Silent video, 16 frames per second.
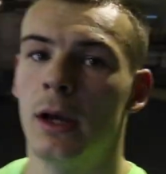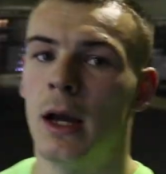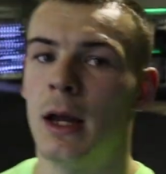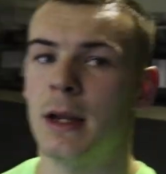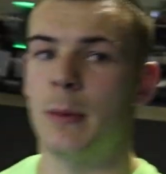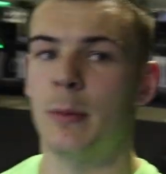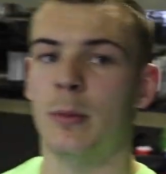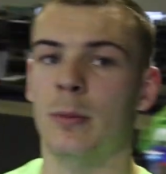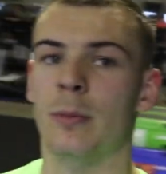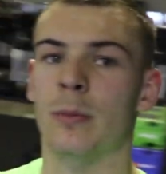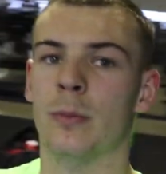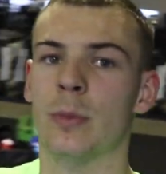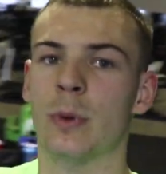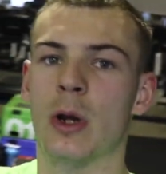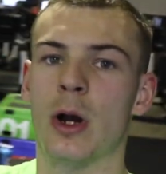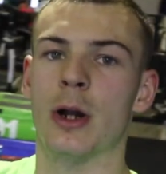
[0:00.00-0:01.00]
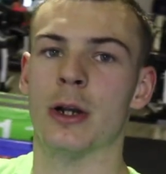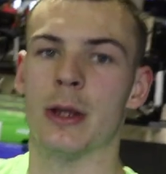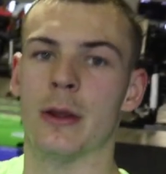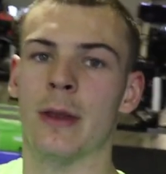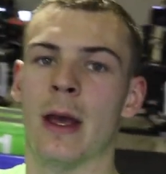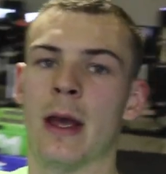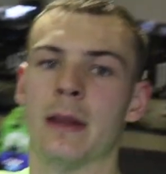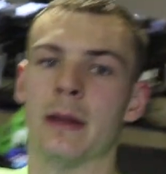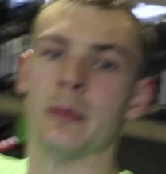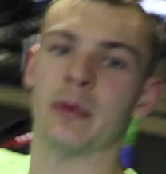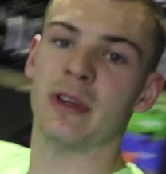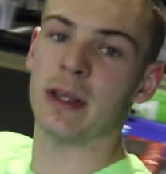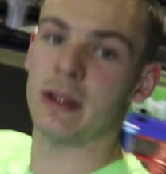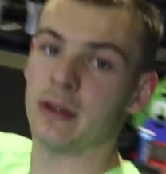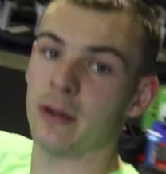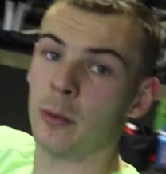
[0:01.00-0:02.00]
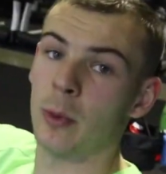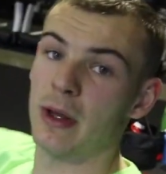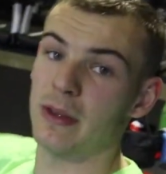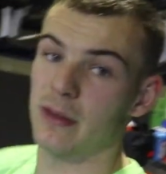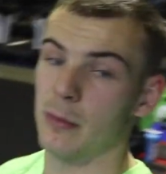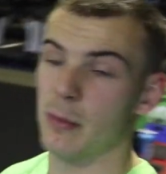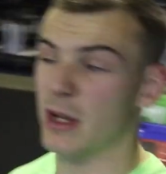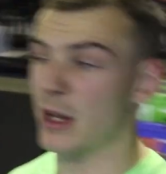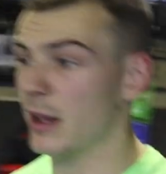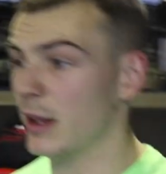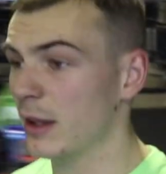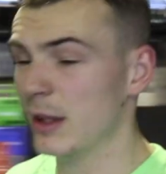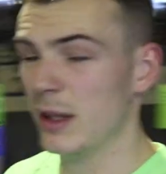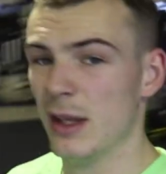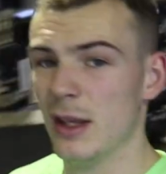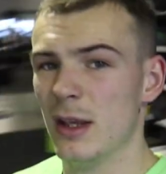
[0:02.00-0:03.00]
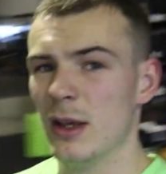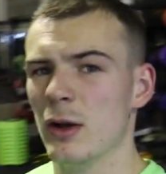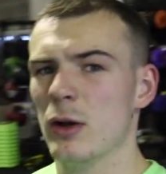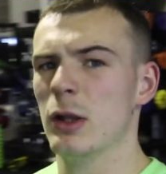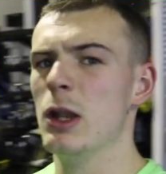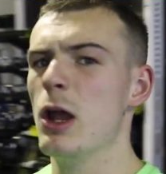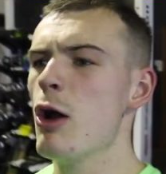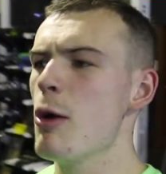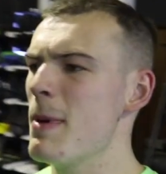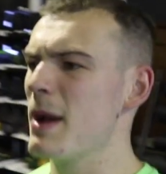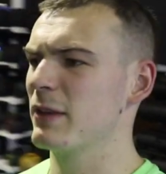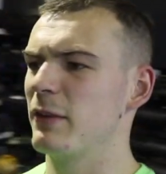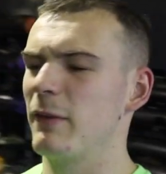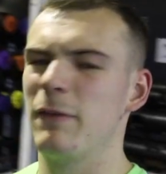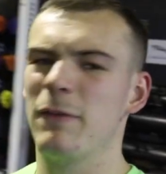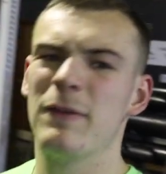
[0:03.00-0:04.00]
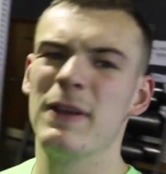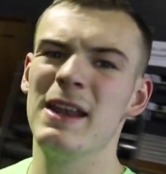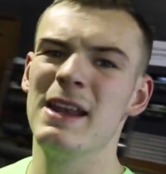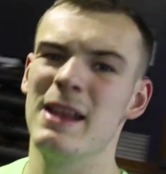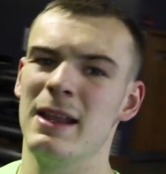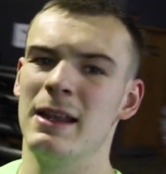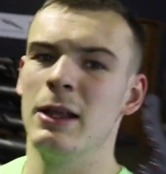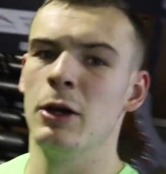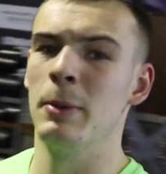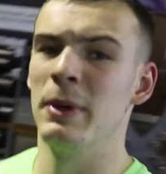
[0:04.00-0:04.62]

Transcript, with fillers: and then cardio there, and then we'll take you to the weights in a minute. Lower back's feeling it a little